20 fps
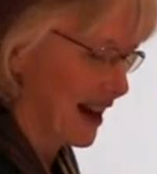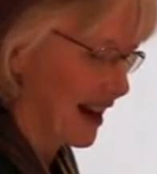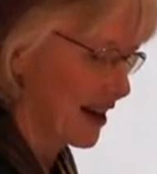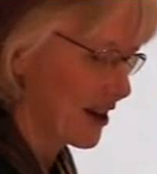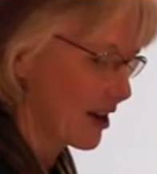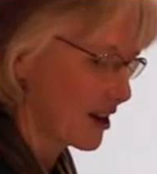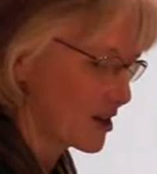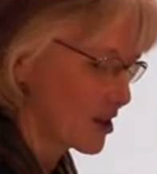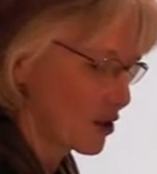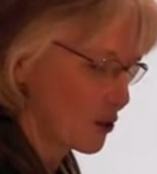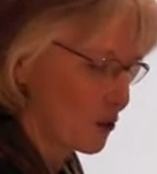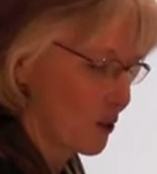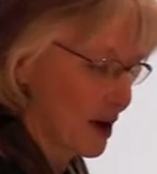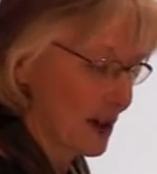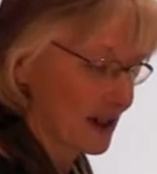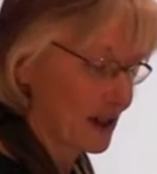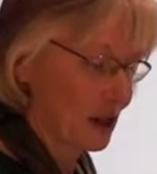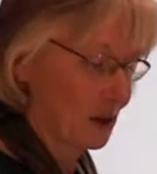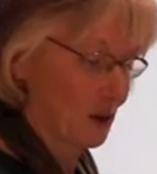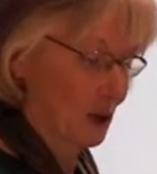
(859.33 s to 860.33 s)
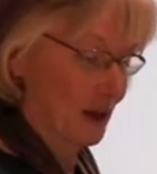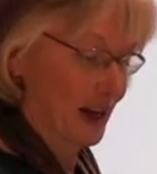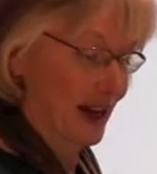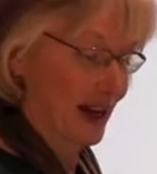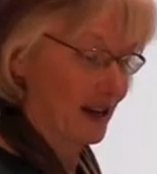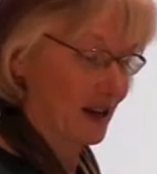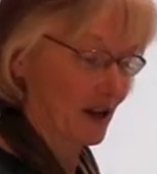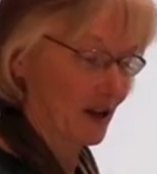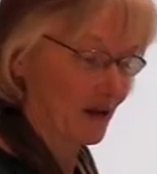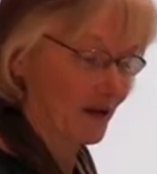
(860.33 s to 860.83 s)
I also was the book
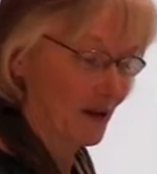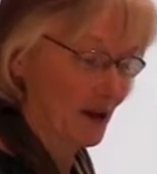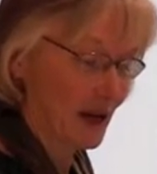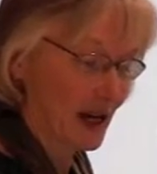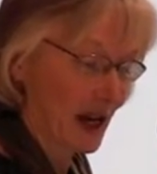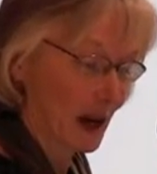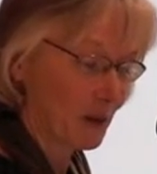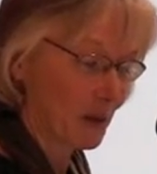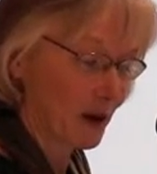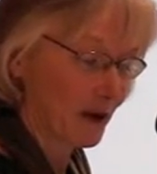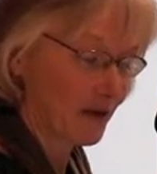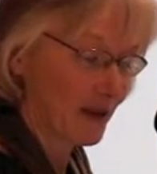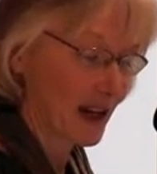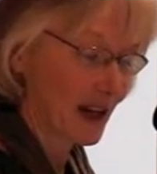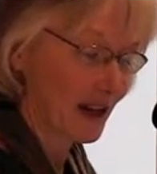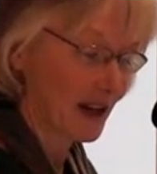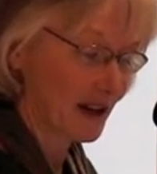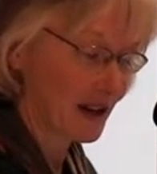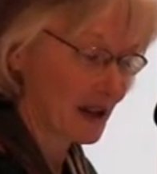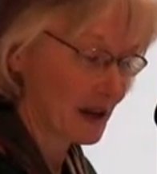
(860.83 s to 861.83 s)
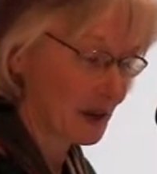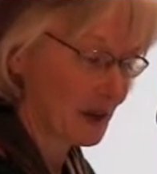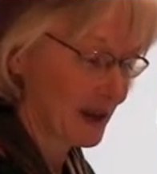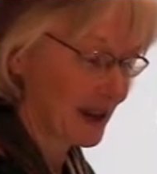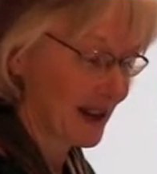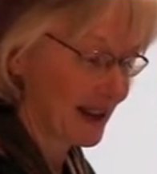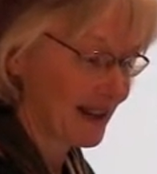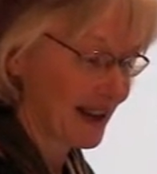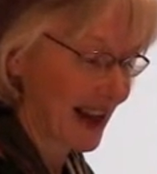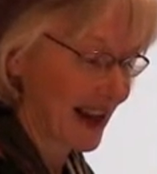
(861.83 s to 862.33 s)
editor for a number of years, but
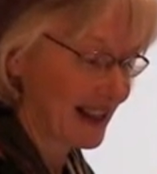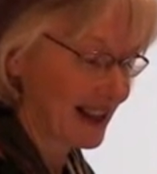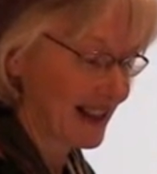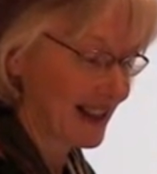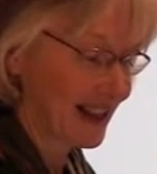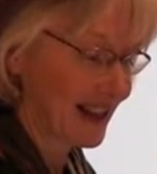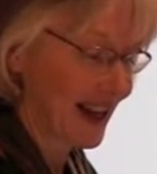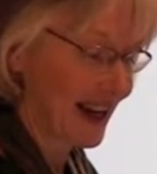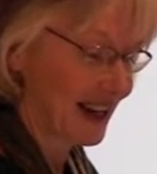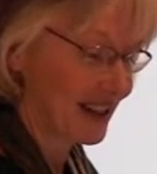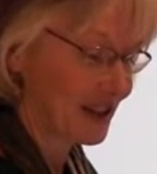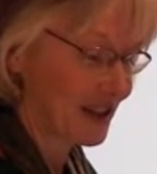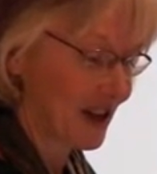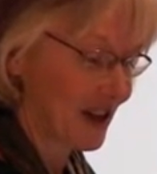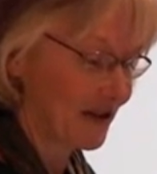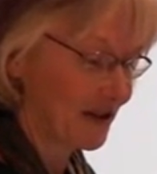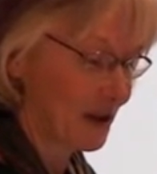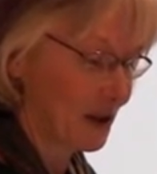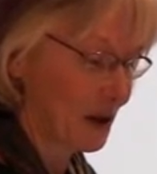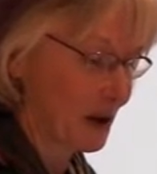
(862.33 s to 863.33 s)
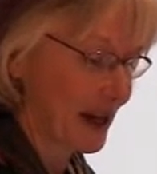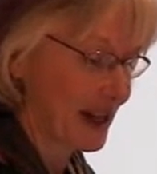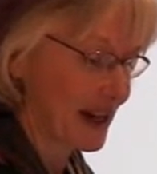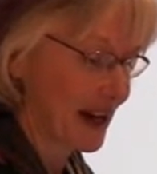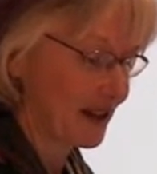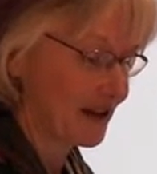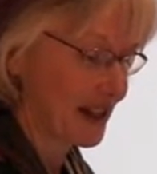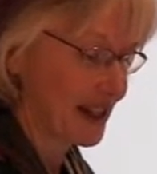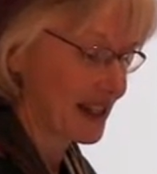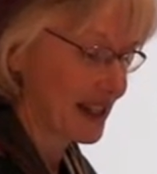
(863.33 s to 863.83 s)
then that slacked off, although I
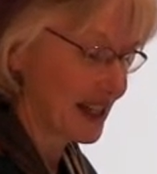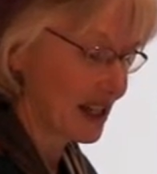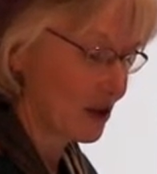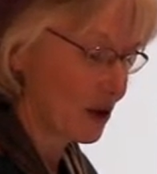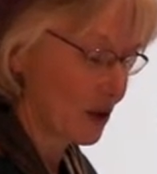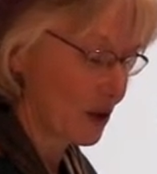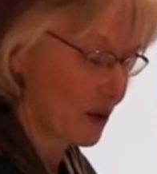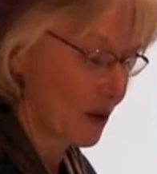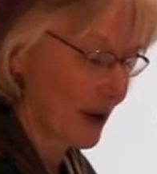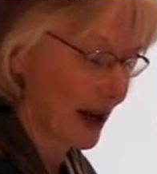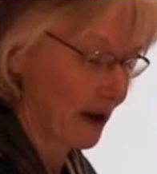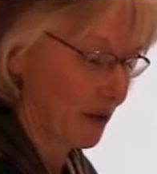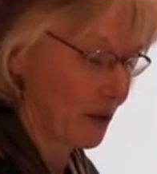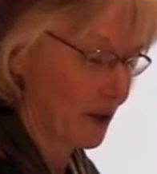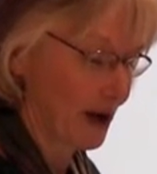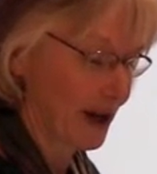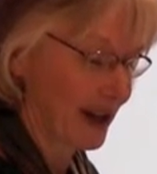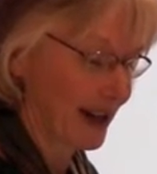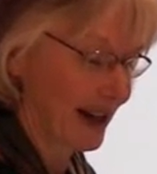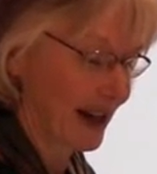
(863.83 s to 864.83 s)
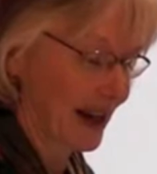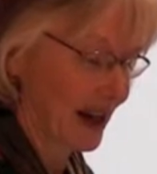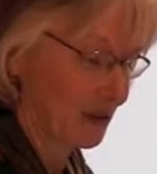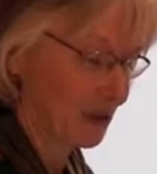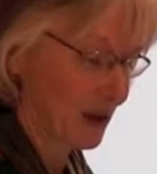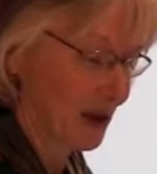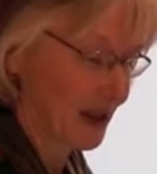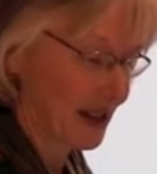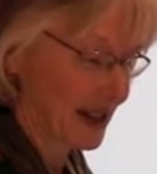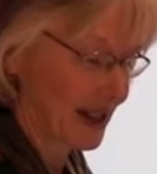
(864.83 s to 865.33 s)
never did quit working on
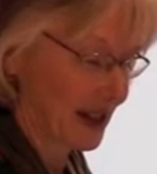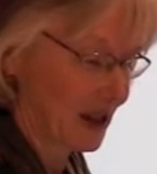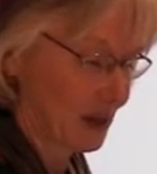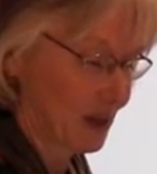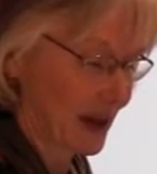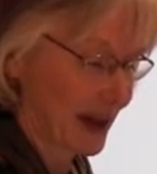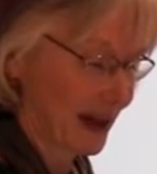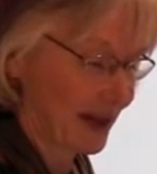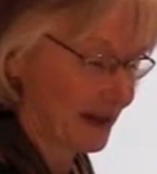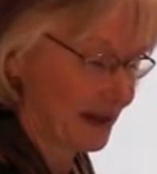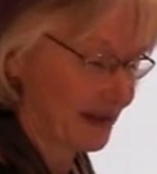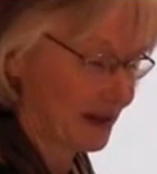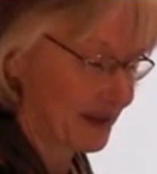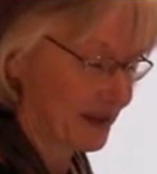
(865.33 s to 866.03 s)
books as well.